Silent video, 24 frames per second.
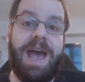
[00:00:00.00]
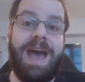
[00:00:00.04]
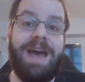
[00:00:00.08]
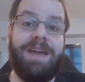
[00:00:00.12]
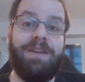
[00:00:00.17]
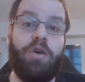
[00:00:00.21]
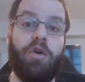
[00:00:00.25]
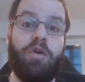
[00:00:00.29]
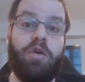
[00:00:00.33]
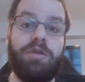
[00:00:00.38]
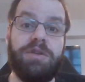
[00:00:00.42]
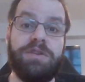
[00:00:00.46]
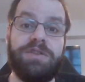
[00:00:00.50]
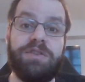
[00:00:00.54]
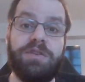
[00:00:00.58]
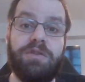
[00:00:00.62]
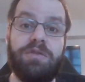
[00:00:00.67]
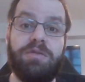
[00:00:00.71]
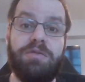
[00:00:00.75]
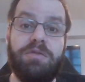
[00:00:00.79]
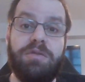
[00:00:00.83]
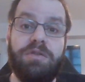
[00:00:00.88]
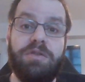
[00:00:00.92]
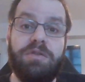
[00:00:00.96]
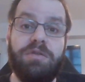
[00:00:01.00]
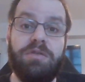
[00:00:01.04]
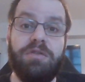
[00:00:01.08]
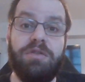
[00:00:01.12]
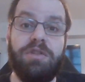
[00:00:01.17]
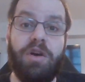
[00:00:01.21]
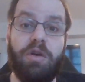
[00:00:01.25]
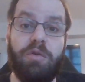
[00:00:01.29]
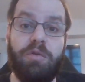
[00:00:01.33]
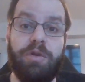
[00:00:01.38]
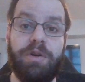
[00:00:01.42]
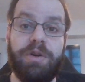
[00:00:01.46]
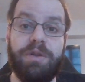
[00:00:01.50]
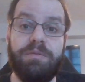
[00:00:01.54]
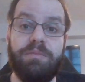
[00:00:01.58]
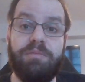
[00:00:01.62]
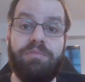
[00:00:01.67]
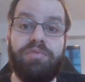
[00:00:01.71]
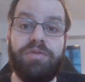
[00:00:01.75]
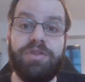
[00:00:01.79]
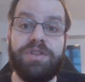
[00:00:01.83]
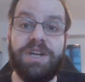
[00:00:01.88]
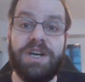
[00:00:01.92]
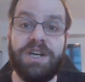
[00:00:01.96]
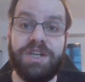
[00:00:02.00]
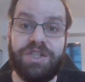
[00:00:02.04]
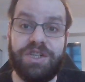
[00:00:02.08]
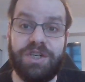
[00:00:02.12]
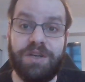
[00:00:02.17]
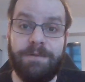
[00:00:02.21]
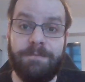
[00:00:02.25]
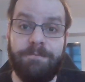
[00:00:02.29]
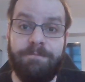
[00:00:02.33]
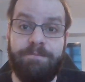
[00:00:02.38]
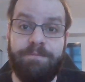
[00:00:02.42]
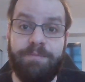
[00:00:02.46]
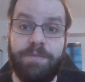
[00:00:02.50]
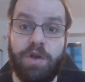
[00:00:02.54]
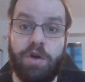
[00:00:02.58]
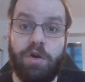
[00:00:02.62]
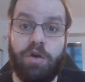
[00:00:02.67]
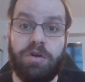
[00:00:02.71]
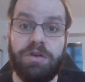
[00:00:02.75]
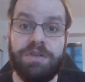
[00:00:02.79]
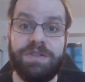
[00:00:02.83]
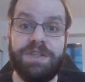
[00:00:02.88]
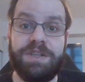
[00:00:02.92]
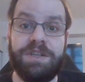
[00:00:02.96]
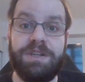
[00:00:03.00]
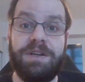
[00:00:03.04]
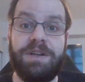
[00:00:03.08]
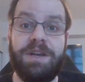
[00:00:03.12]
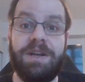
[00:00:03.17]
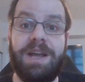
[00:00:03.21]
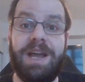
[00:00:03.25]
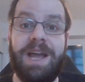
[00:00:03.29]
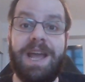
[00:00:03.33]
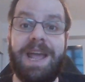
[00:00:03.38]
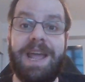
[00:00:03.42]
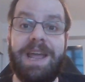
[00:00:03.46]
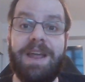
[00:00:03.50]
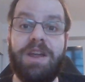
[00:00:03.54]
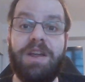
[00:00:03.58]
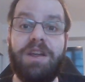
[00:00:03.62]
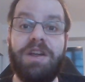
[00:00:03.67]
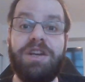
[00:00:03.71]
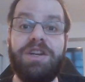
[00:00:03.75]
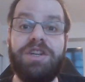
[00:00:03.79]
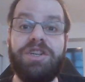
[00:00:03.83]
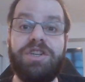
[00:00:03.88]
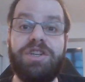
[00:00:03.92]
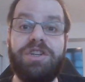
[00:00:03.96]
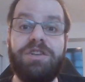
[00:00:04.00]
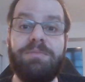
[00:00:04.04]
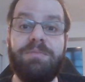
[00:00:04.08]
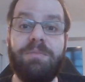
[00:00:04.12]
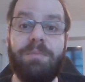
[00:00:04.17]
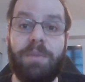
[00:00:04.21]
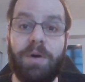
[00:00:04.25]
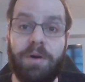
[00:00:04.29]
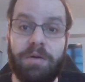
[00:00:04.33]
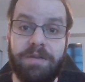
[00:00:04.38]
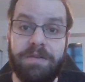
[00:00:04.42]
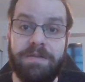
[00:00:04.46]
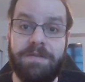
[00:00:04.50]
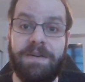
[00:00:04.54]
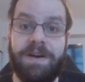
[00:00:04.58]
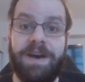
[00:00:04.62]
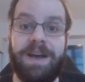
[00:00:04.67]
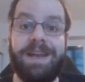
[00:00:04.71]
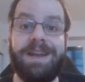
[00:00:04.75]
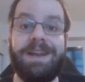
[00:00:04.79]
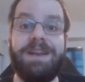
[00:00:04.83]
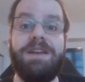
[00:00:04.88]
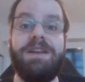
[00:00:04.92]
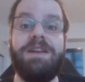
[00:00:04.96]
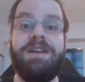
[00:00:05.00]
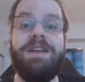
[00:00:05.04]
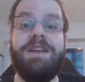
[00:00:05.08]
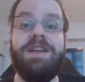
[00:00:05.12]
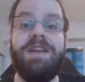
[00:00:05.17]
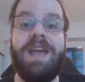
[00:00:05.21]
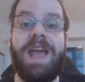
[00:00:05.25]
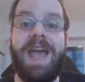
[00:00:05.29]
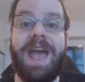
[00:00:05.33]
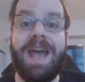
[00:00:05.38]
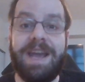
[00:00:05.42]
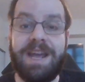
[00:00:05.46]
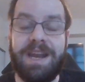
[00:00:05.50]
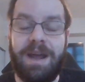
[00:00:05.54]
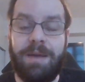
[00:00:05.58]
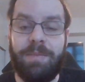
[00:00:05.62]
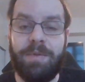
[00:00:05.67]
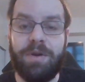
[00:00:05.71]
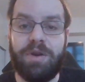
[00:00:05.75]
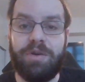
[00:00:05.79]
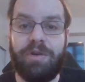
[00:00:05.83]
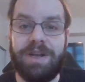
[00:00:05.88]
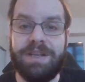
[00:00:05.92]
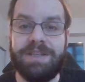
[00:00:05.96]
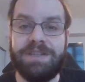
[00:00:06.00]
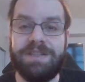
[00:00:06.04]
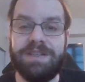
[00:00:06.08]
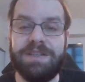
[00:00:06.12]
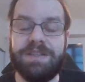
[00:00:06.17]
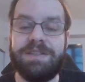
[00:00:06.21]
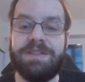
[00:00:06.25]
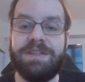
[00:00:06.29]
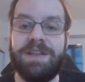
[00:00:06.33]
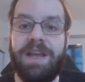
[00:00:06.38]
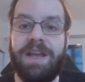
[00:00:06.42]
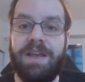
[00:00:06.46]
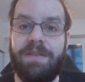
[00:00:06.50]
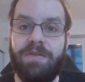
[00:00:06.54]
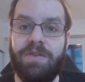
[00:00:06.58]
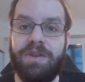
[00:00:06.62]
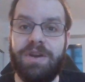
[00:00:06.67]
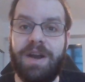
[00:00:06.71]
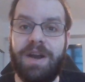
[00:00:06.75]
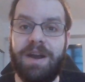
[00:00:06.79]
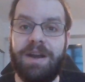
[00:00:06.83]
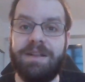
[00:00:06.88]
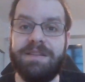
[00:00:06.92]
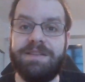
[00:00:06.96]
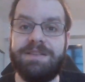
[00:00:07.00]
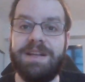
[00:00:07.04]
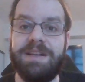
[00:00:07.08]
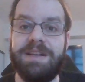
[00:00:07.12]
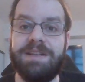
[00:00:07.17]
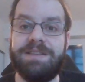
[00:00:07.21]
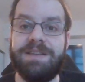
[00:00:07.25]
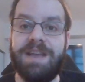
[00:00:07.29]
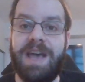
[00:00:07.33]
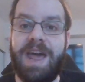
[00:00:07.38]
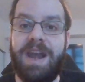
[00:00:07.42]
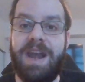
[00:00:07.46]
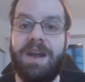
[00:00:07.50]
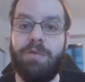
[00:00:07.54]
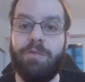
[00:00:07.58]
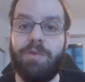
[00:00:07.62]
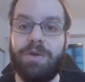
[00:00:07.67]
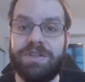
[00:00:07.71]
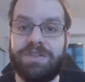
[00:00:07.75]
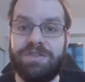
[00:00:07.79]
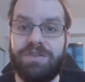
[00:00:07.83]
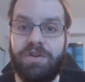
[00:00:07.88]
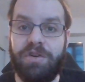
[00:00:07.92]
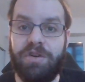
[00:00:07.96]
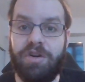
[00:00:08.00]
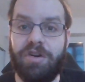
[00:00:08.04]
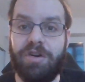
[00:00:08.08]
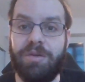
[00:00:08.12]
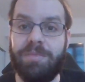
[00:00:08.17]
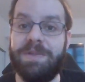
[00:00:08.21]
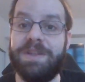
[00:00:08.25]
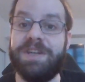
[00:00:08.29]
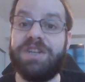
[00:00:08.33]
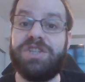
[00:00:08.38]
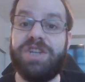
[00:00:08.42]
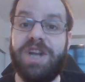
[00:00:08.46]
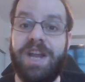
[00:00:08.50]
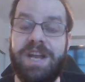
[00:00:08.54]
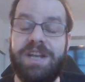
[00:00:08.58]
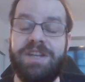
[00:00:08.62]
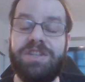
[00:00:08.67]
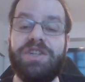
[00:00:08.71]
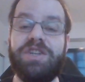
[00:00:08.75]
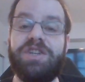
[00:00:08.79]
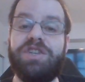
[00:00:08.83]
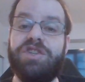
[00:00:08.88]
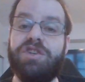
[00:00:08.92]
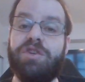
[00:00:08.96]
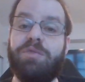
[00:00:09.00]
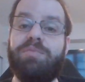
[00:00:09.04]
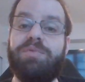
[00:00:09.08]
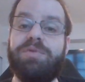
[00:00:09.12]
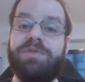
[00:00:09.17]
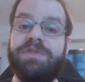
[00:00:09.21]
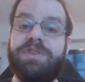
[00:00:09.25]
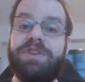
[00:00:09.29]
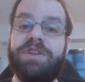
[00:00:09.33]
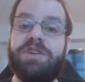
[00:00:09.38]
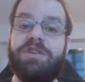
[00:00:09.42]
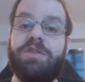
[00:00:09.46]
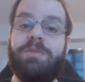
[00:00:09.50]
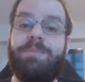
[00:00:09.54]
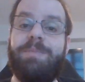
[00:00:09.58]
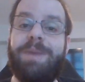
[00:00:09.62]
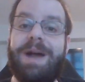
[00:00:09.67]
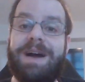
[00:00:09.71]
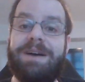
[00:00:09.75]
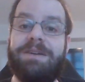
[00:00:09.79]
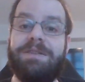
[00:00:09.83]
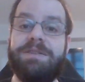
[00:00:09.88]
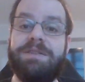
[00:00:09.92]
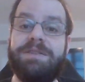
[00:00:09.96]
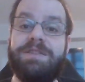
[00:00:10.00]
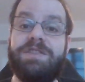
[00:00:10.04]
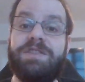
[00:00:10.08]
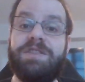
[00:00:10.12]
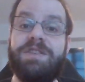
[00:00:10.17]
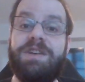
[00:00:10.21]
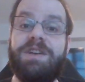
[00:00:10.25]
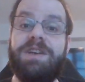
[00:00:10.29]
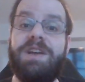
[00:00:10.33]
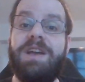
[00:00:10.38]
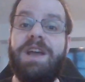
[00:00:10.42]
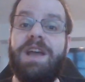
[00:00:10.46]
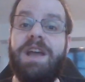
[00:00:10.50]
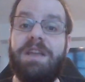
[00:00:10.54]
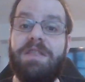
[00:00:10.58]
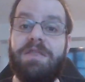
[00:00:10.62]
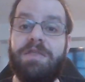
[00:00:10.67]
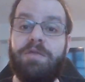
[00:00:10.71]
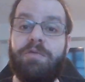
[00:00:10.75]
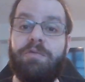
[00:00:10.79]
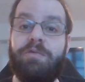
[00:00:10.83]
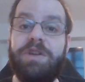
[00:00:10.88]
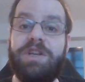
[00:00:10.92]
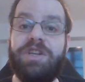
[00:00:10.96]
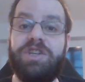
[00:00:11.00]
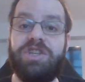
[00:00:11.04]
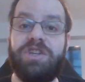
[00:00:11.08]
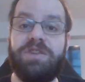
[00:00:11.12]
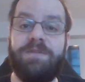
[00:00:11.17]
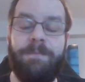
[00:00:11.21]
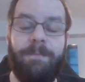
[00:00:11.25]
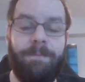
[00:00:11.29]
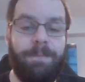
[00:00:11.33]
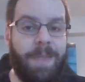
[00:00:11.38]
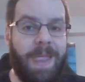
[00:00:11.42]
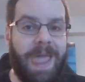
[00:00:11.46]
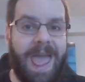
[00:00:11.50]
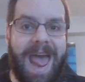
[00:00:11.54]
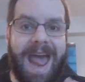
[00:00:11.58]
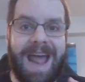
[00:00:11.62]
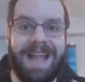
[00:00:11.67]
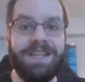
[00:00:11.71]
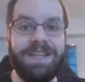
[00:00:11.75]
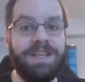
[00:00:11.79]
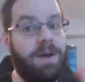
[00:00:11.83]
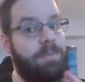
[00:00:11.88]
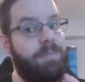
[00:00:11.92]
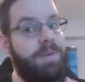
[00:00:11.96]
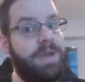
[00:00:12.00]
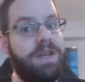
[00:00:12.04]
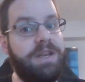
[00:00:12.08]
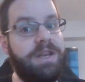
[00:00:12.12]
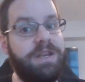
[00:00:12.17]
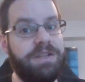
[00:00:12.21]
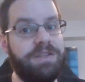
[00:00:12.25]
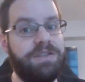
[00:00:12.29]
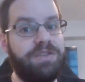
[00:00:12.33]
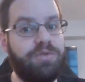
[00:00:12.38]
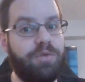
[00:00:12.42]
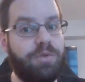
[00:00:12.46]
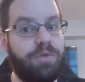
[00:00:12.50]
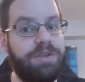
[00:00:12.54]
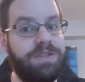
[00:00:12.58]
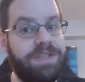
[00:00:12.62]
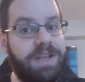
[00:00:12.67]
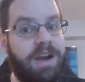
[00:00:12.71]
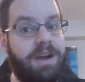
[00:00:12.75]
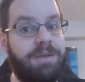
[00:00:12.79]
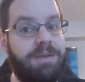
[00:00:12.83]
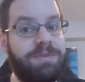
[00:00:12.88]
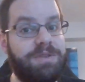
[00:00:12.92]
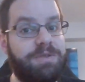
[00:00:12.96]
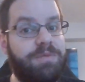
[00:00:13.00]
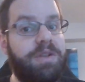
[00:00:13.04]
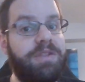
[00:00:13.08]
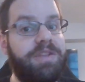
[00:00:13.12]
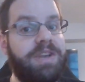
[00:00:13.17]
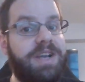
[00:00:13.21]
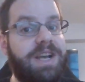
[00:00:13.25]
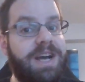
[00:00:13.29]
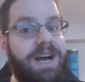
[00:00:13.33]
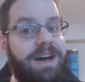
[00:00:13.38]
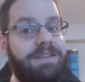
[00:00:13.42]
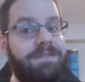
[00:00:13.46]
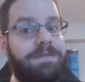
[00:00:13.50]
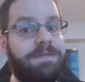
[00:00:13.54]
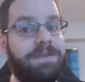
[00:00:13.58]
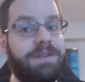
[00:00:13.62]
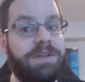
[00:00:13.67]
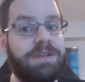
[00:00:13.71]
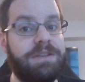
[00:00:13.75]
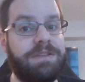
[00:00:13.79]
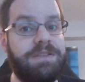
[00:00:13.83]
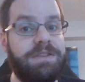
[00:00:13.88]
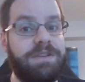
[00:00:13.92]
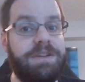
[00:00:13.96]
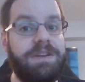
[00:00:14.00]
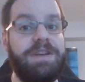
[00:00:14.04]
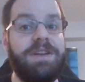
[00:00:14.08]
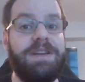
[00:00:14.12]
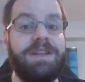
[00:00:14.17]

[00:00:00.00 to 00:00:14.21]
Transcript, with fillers: and also lowered production, causing a bona fide economic crisis in the United States and in Western Europe that changed the geopolitical balance in the region and opinions towards the Arab Israeli conflict